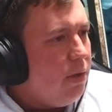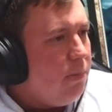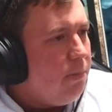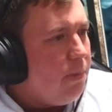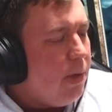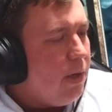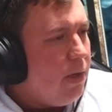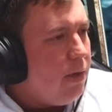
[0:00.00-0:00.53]

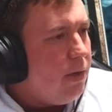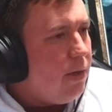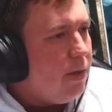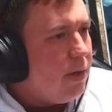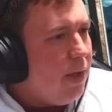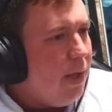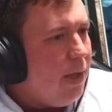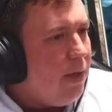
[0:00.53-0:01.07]
but
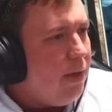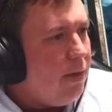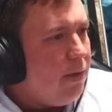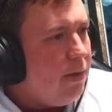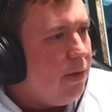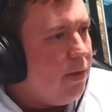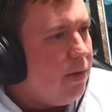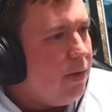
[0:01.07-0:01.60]
again,
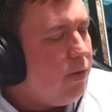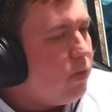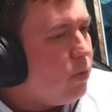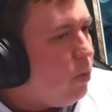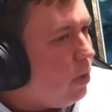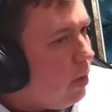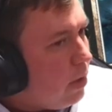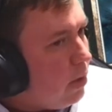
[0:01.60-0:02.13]
it's
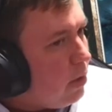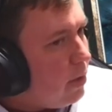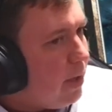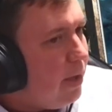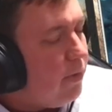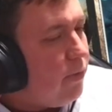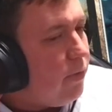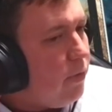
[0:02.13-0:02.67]
quite a good
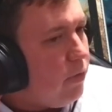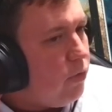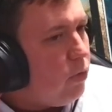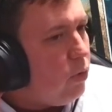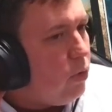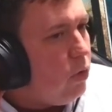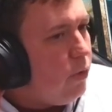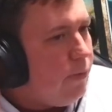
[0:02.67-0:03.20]
hand for the
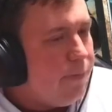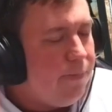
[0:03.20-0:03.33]
draw.